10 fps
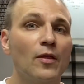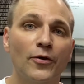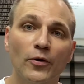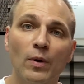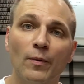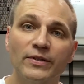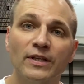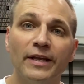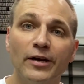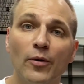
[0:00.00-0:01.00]
third one was the
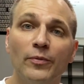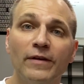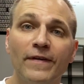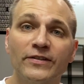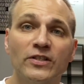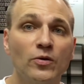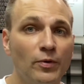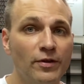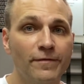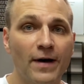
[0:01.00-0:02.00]
lead arm defenses
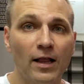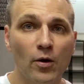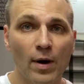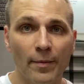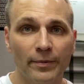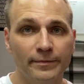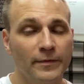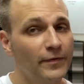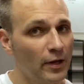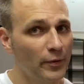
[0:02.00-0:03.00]
with a follow-up,
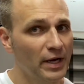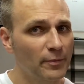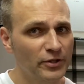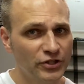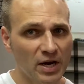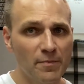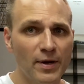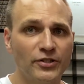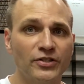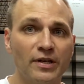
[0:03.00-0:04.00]
following up with chain
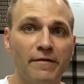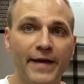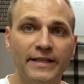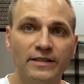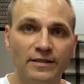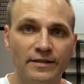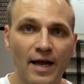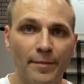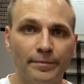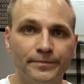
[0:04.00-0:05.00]
punches and advancing
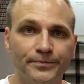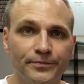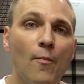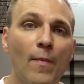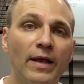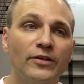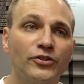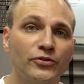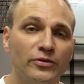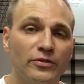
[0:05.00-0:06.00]
step. Make
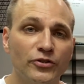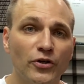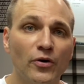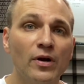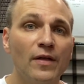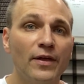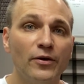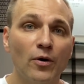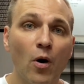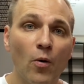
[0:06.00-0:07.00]
sure that
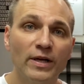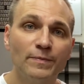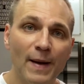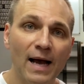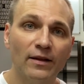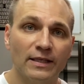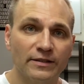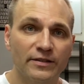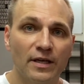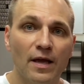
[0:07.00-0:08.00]
you're always
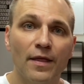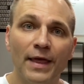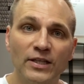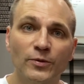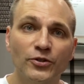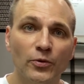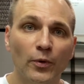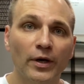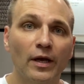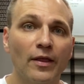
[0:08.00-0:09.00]
balanced. That's what you're
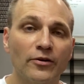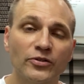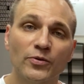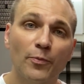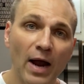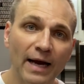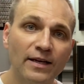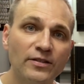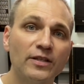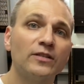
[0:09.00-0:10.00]
working on there, so
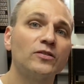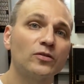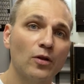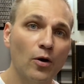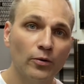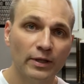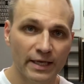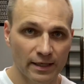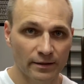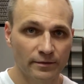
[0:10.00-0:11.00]
practice it slowly.